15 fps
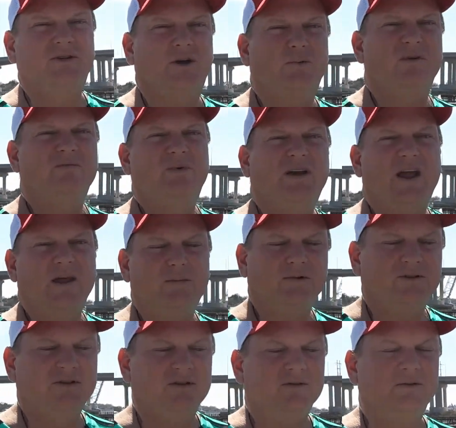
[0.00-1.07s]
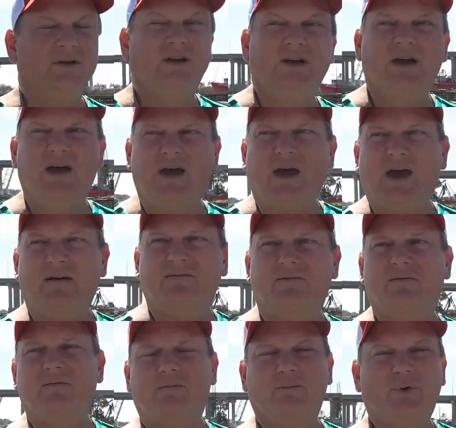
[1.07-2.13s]
So we've been able to
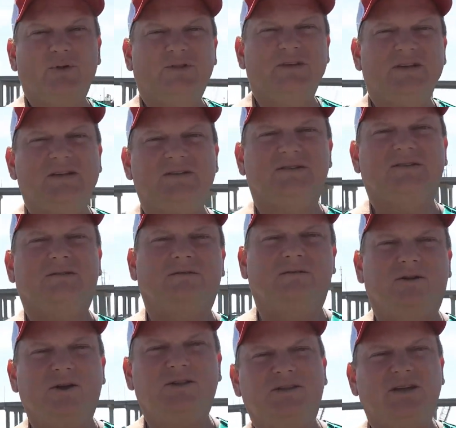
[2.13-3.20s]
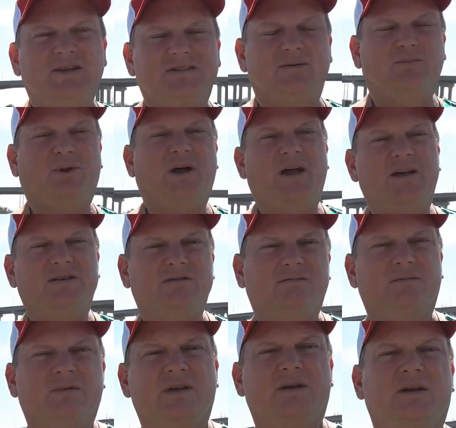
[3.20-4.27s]
put these good things in place.
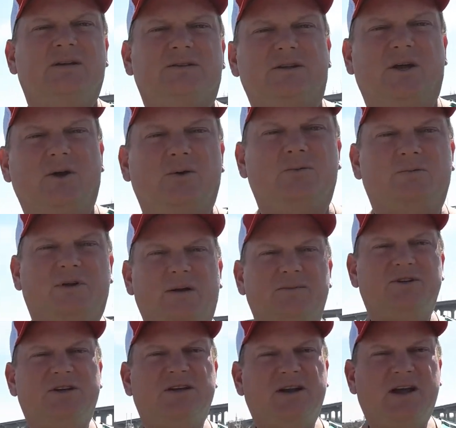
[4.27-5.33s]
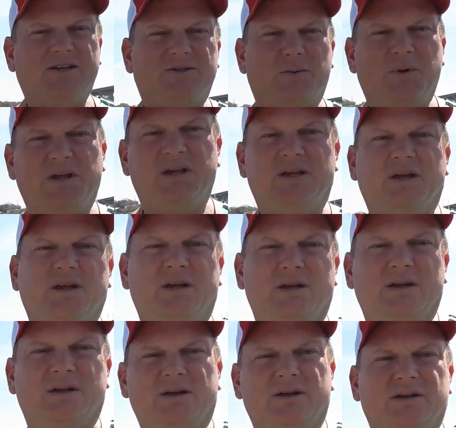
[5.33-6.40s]
So come to you next week.
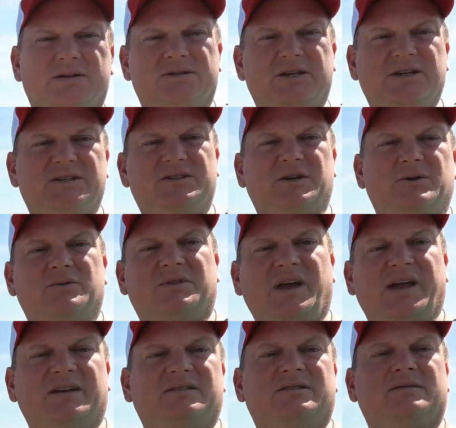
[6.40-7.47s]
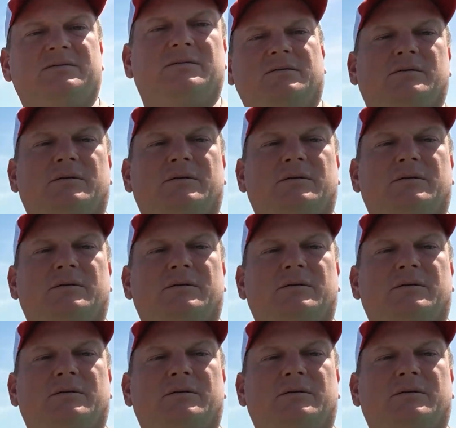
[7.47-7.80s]
See you soon. Thanks.